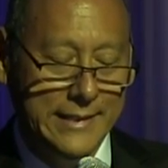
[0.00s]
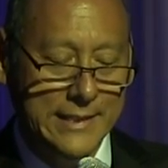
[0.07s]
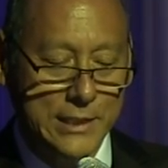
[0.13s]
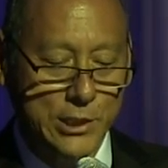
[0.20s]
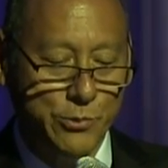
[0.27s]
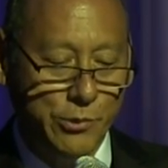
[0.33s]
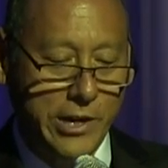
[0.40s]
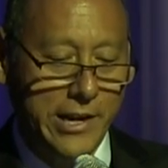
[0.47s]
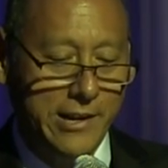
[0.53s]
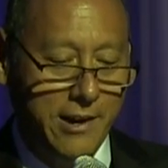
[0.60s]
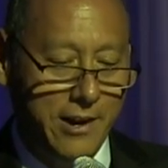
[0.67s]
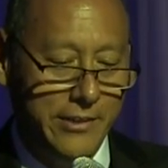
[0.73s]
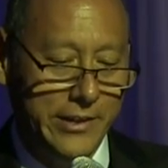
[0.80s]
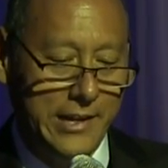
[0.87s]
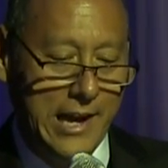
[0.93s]
this is what I
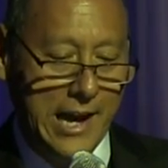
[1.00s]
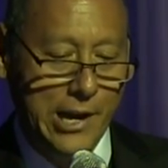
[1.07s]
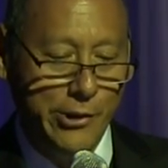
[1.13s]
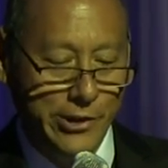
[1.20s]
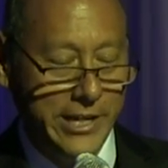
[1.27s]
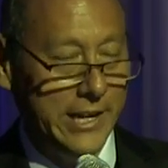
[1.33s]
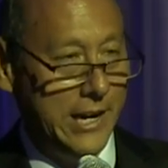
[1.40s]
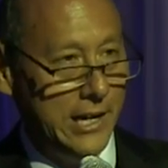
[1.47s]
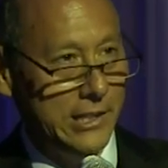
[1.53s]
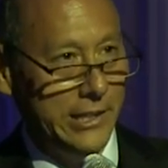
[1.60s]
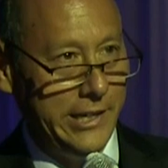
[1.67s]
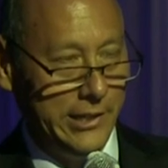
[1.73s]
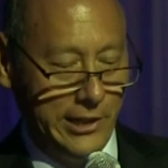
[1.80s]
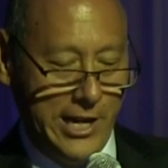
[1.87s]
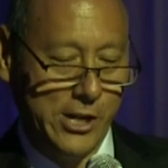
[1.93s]
call the coyote
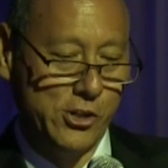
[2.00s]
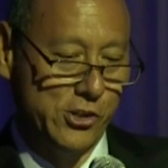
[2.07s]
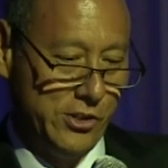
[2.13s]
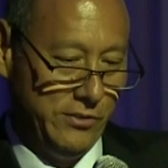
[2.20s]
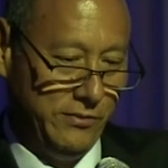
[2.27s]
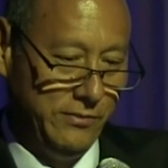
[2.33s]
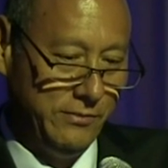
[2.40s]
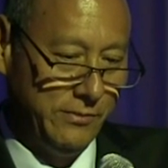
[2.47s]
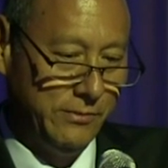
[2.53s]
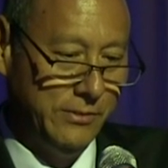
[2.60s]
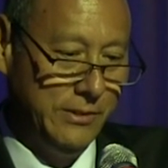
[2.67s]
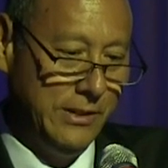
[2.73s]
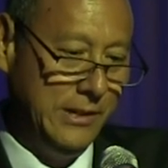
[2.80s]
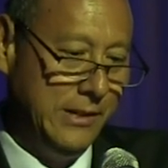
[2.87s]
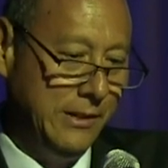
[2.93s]
ugly election,
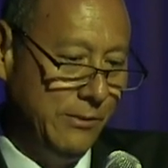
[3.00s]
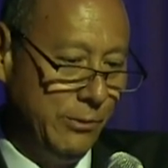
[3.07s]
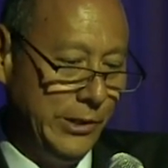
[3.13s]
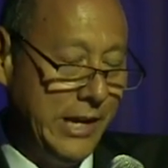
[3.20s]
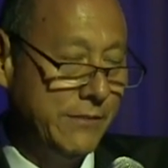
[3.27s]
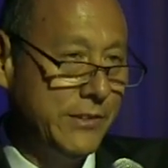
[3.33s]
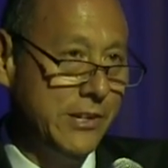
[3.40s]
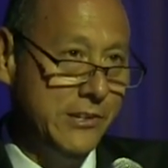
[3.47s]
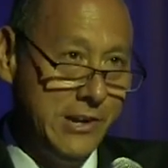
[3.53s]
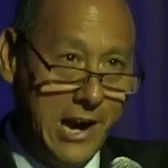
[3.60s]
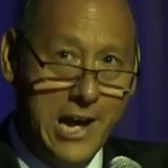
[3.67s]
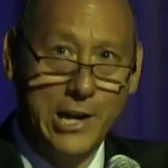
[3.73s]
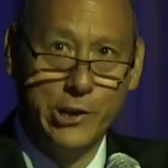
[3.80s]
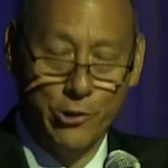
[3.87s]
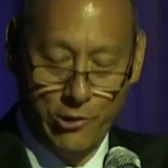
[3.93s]
where you have to
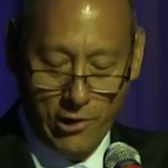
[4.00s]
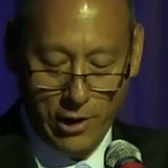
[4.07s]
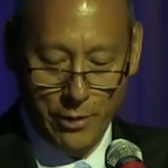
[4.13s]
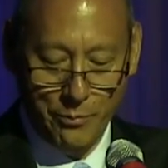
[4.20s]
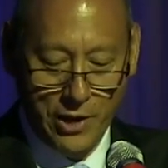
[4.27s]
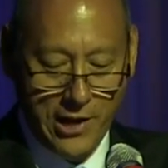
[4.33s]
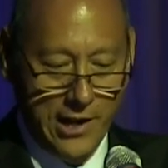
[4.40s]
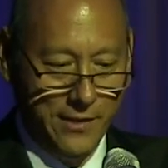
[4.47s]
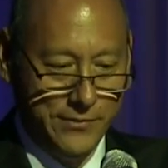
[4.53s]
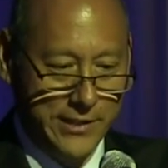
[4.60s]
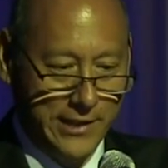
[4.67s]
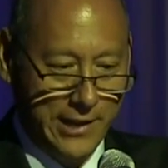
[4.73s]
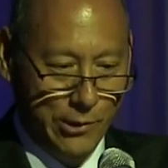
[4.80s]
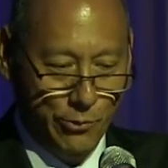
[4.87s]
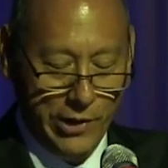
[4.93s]
gnaw your arm off
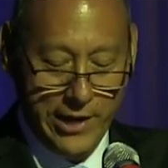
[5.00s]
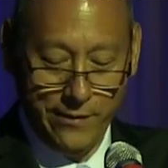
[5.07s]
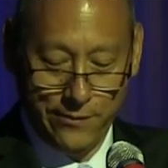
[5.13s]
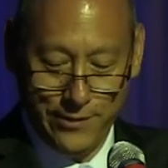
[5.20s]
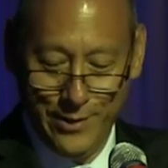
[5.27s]
to get away